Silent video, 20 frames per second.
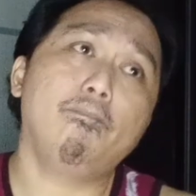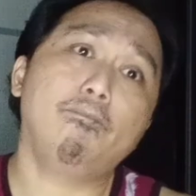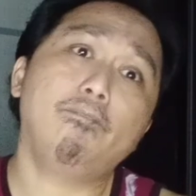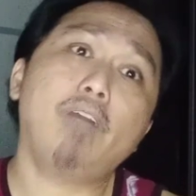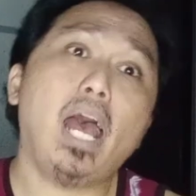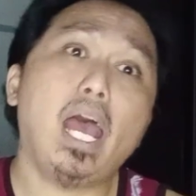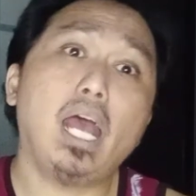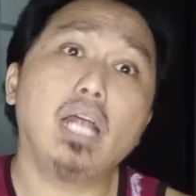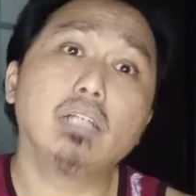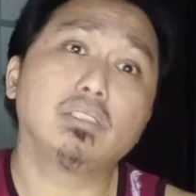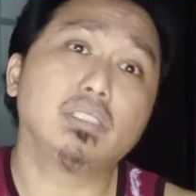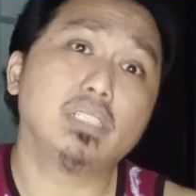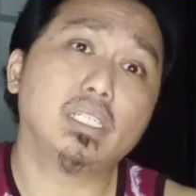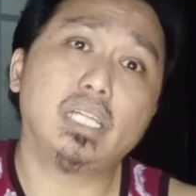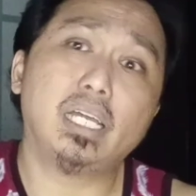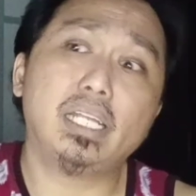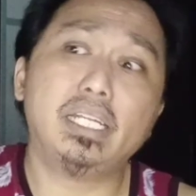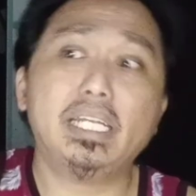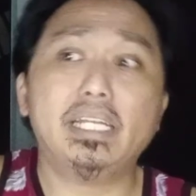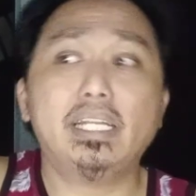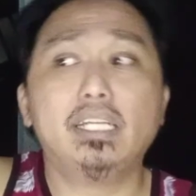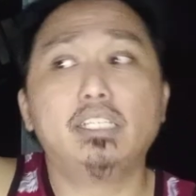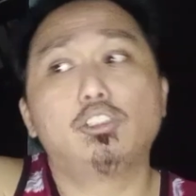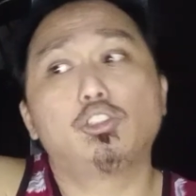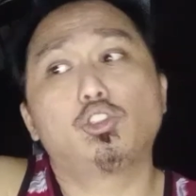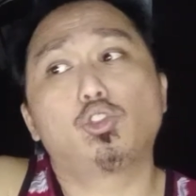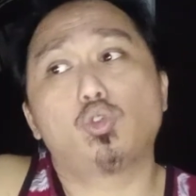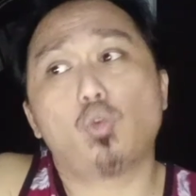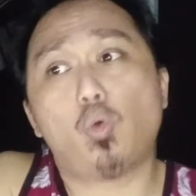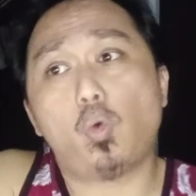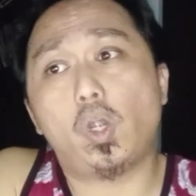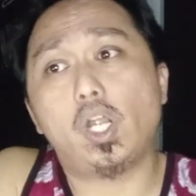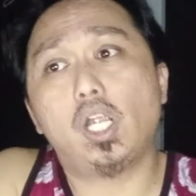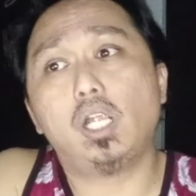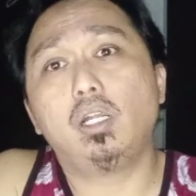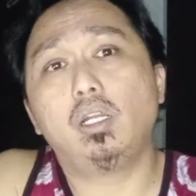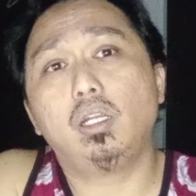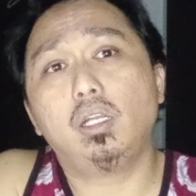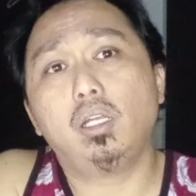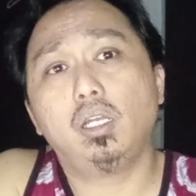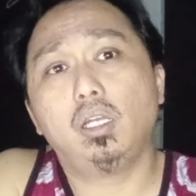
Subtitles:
files that I needed to store,